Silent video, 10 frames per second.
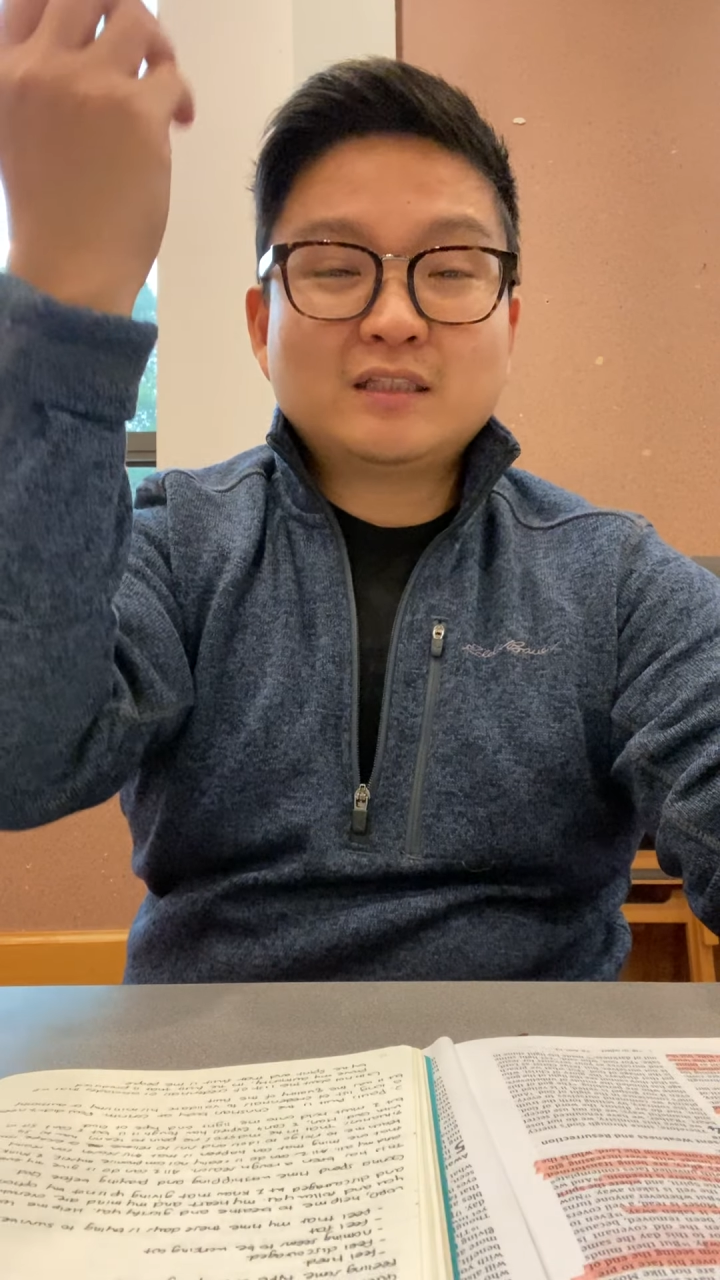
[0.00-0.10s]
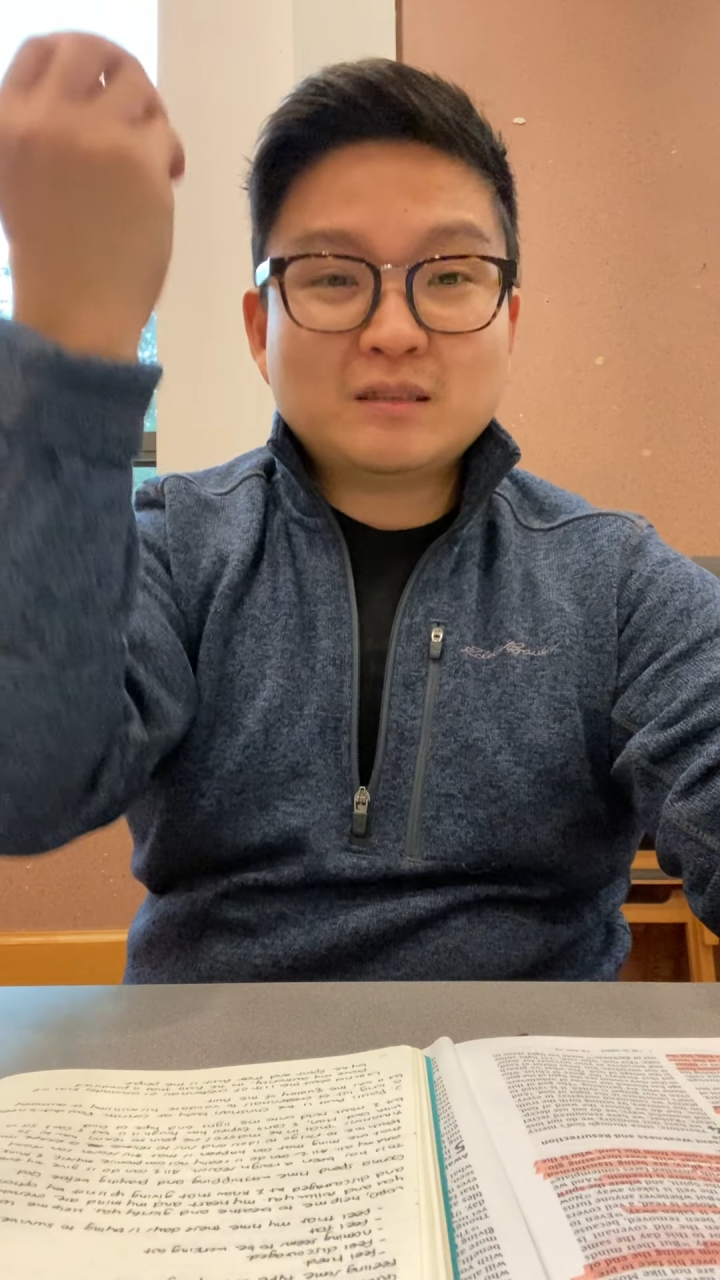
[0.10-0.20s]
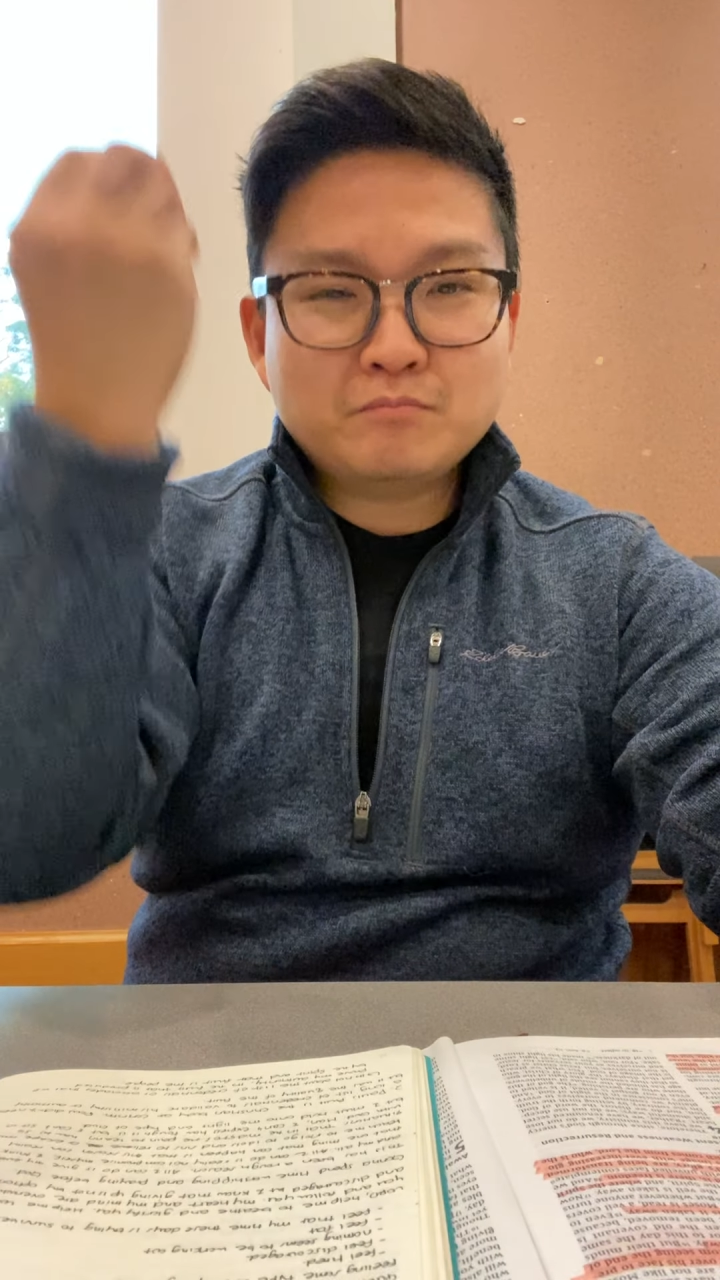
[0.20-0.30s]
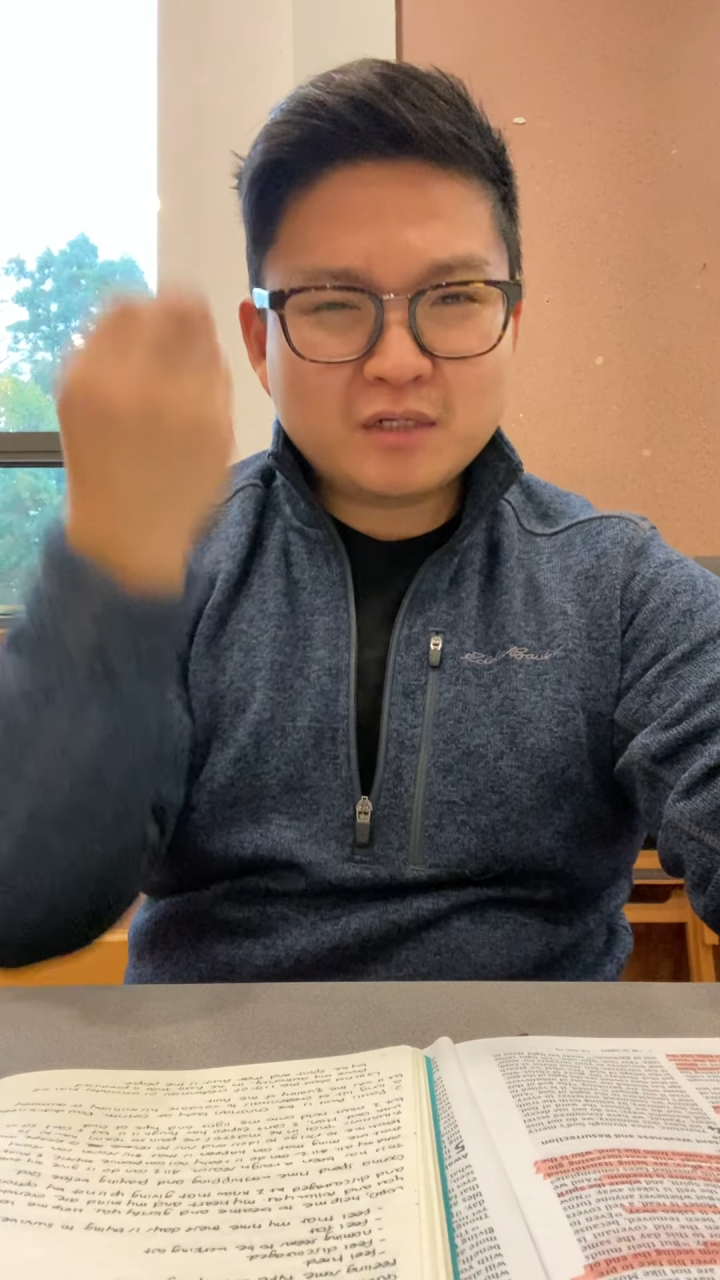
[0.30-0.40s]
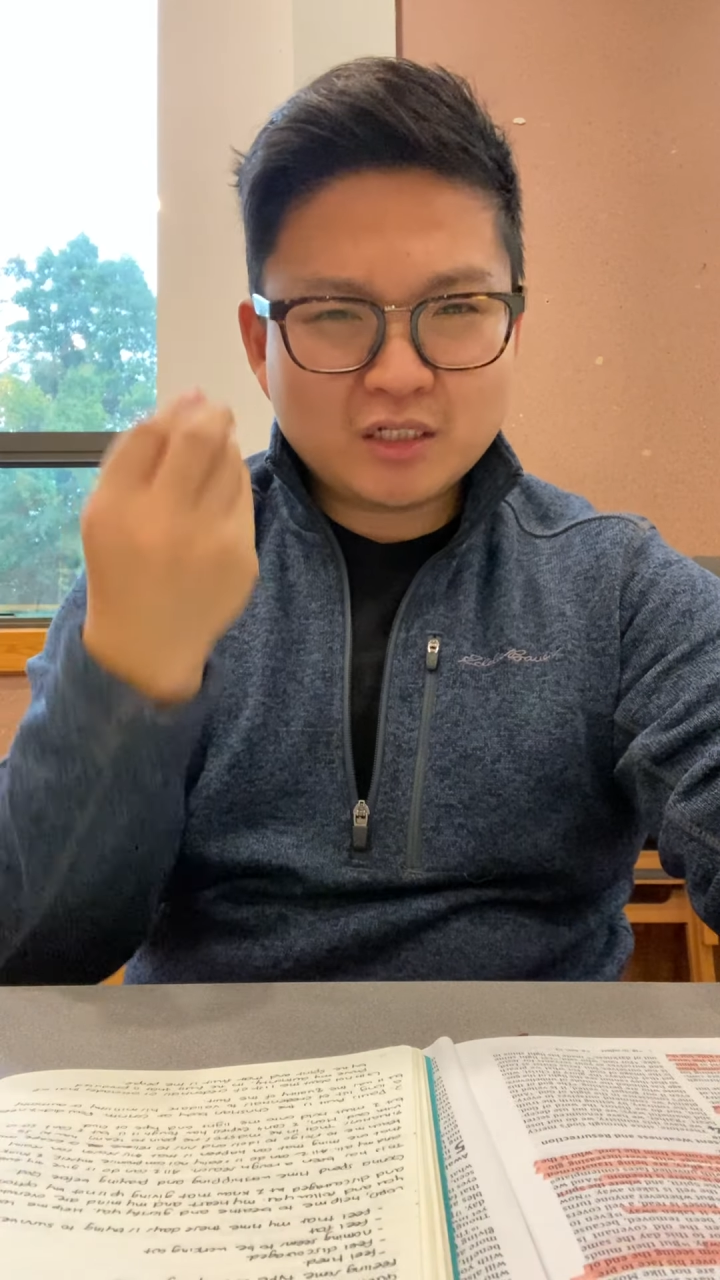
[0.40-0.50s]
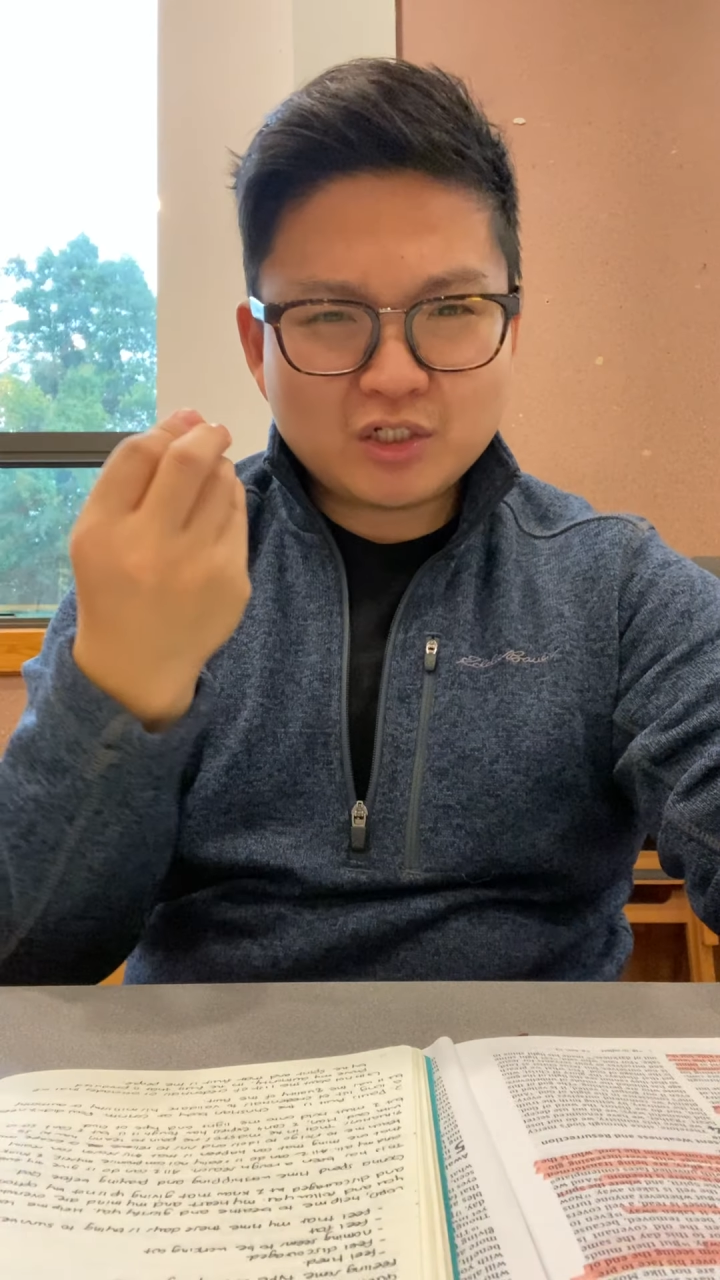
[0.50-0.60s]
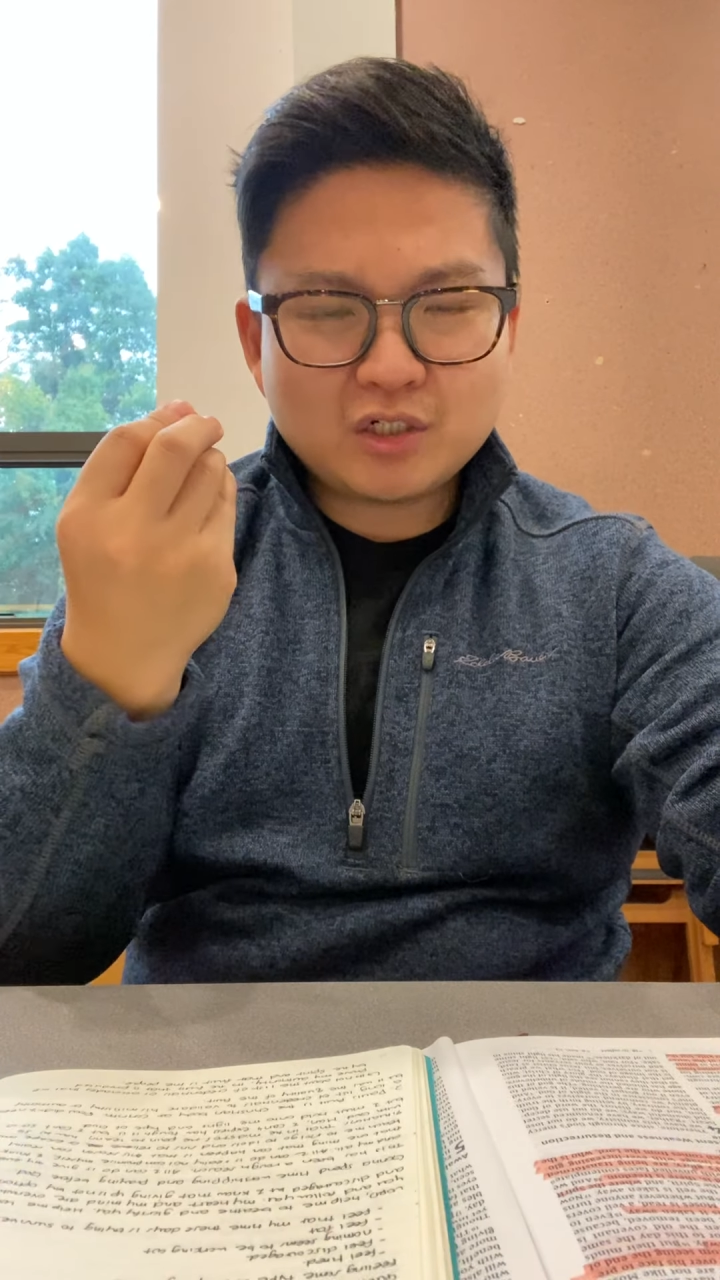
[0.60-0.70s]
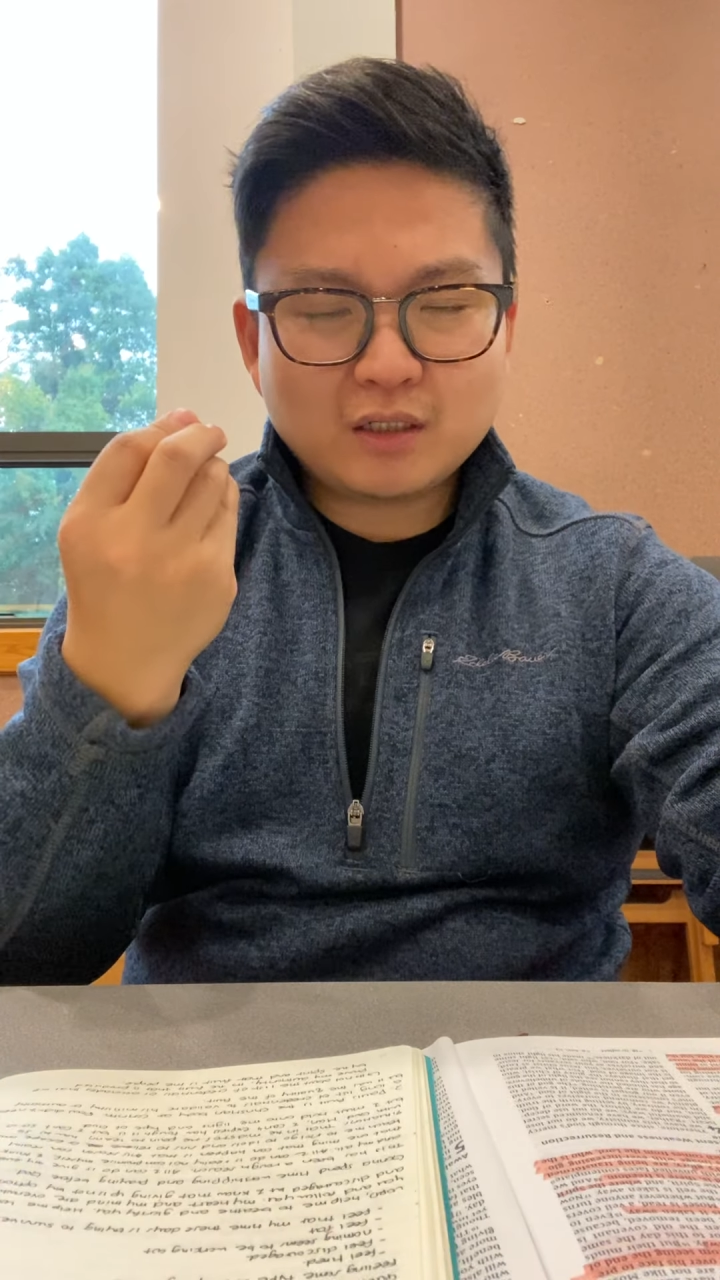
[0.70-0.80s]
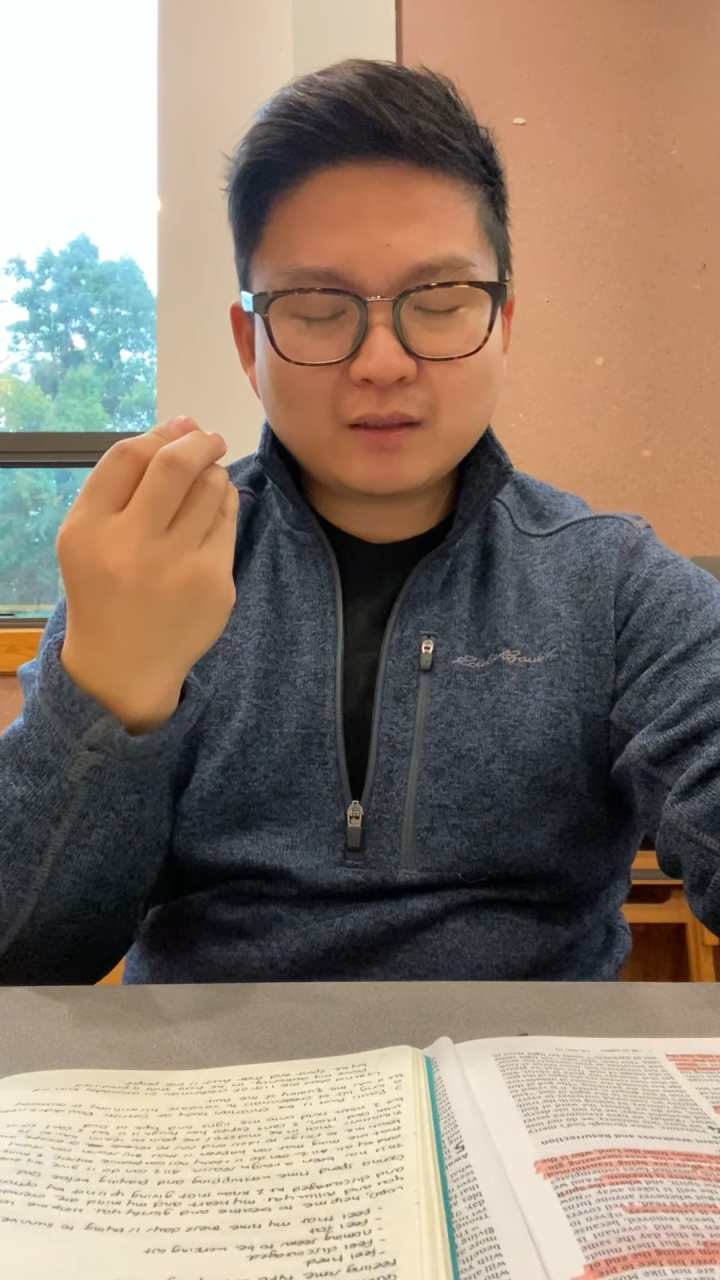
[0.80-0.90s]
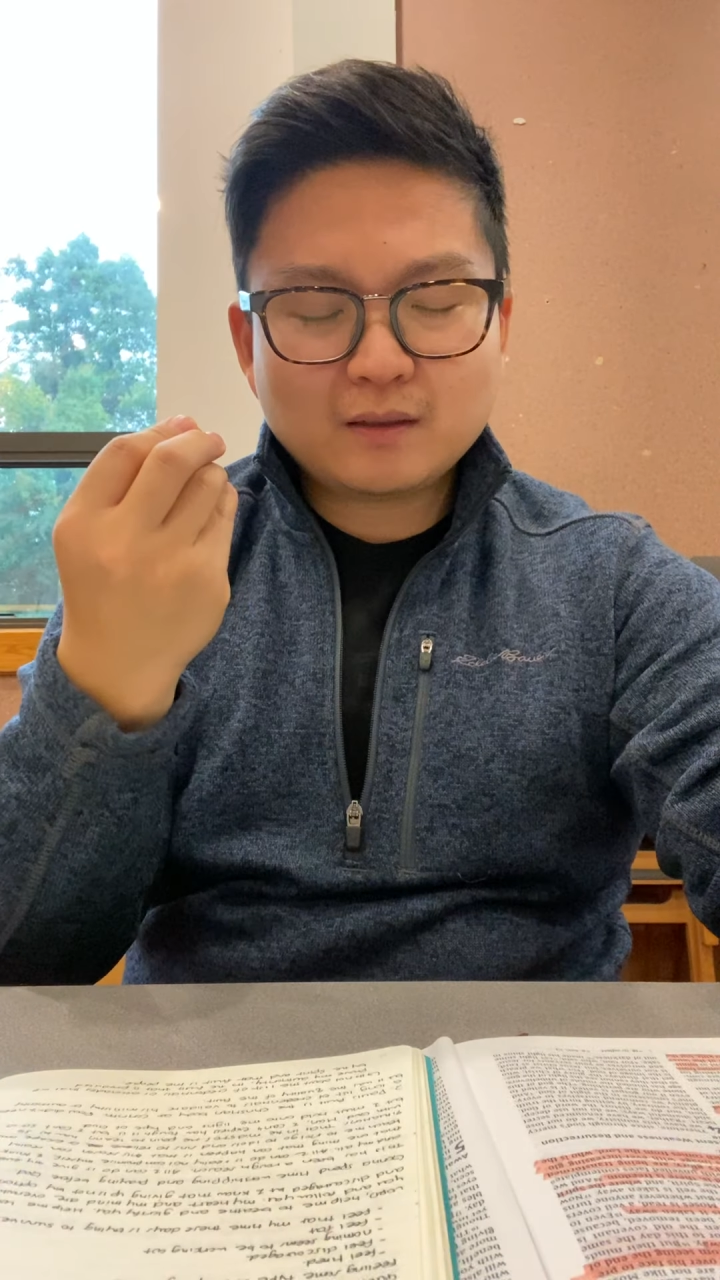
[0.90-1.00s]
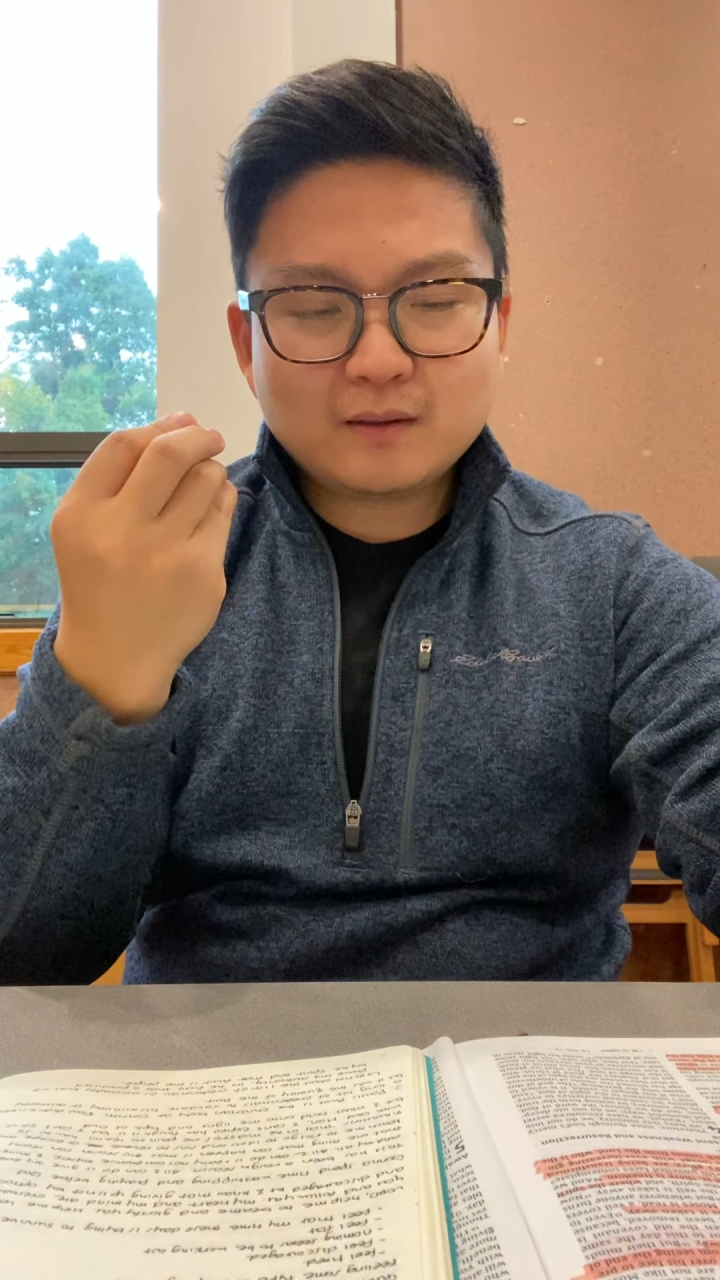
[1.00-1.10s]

diminishing.